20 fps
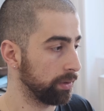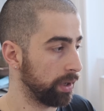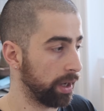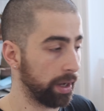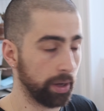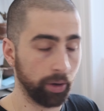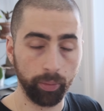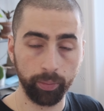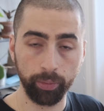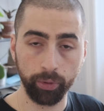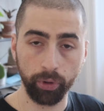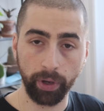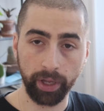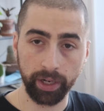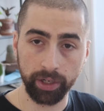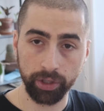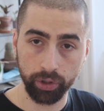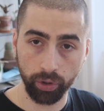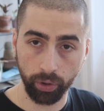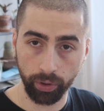I hope you
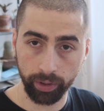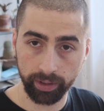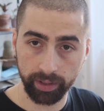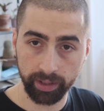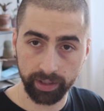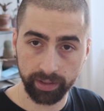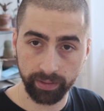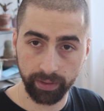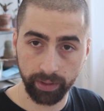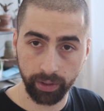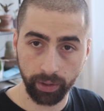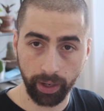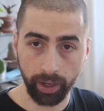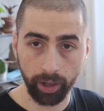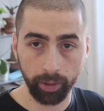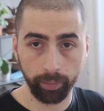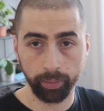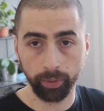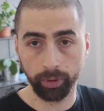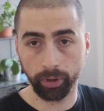enjoyed this video. I
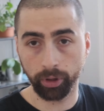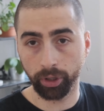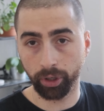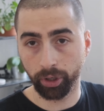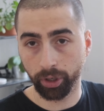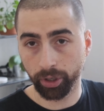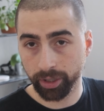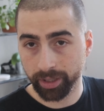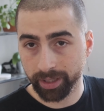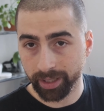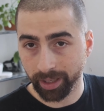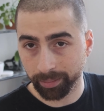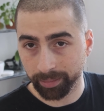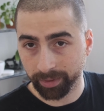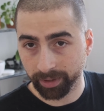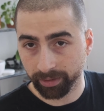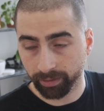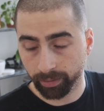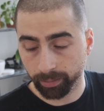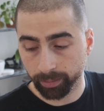hope you learned
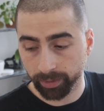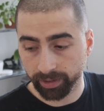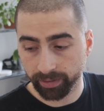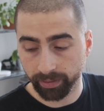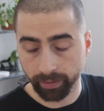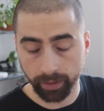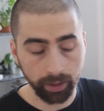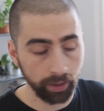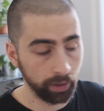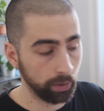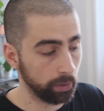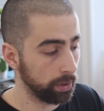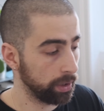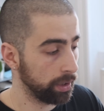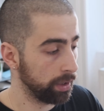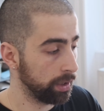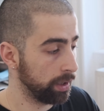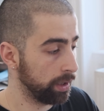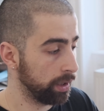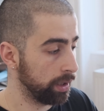something from this video.
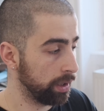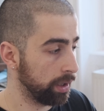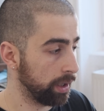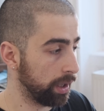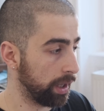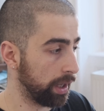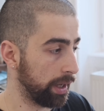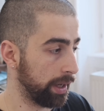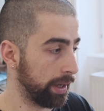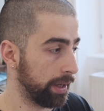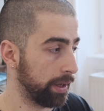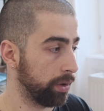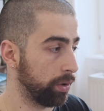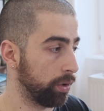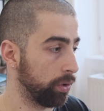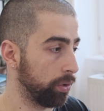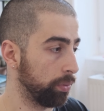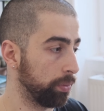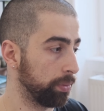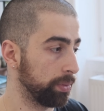I
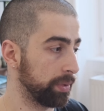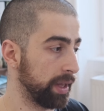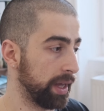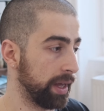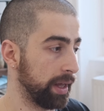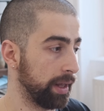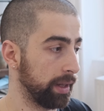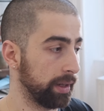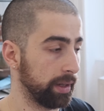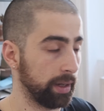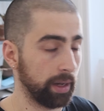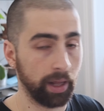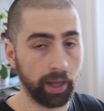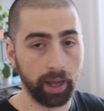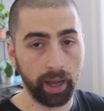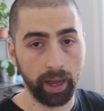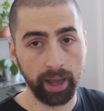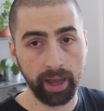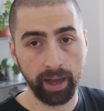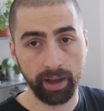hope that
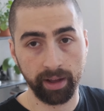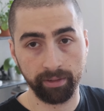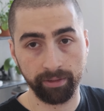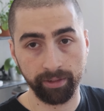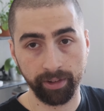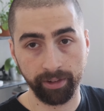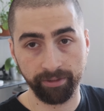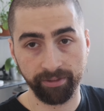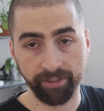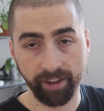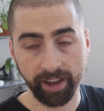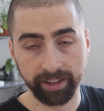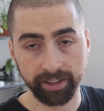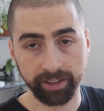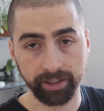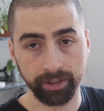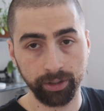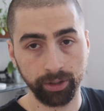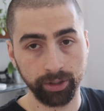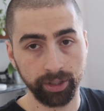I have
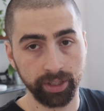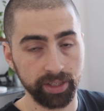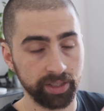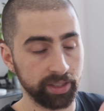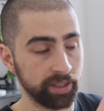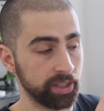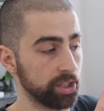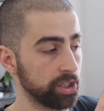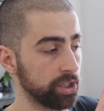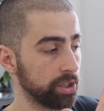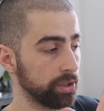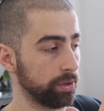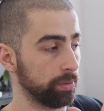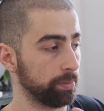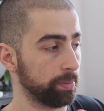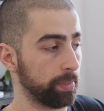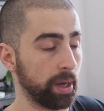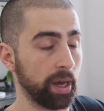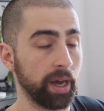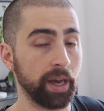affected your decision on
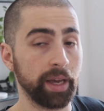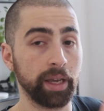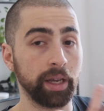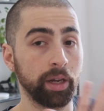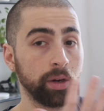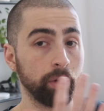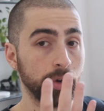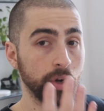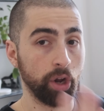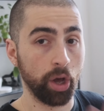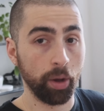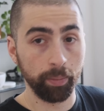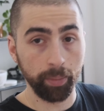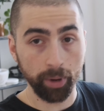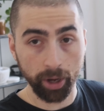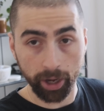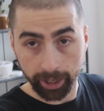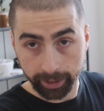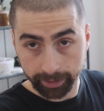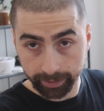buying or not
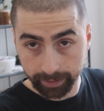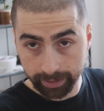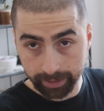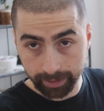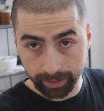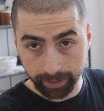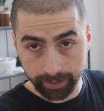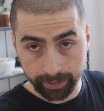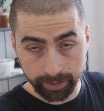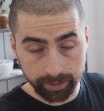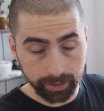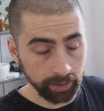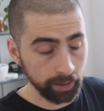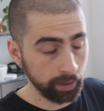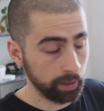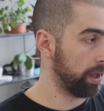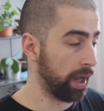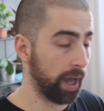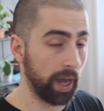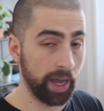buying this lens.
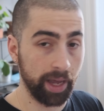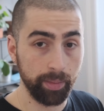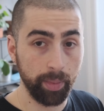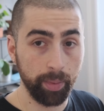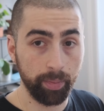I am a